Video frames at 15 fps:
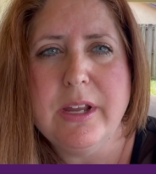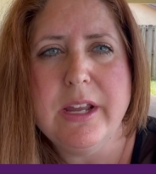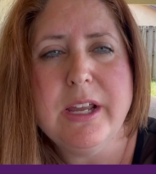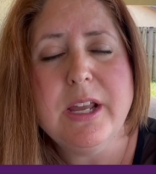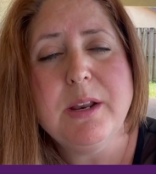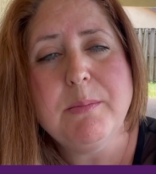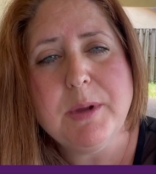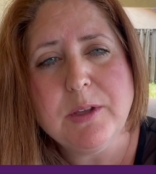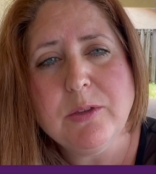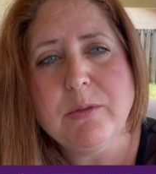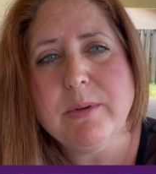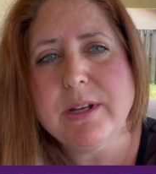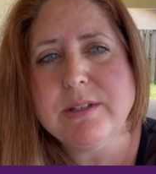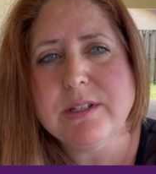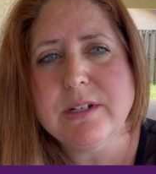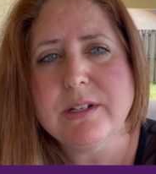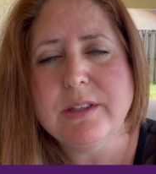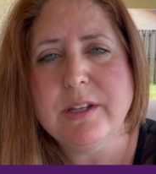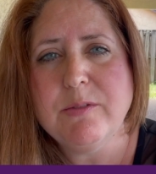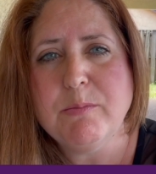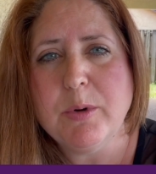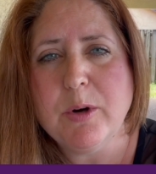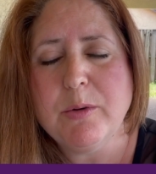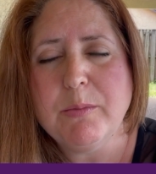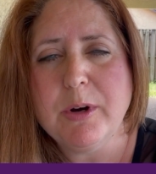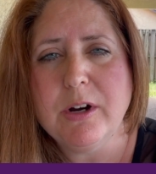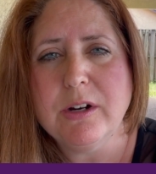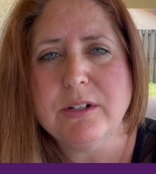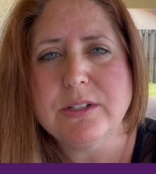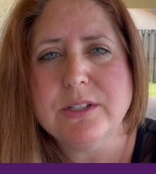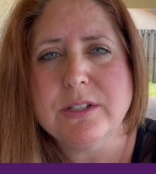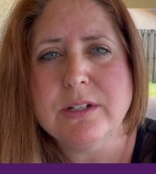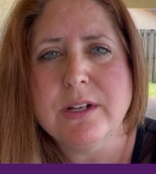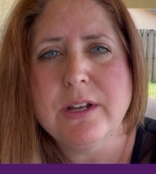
It can melt the resin and leave burn marks.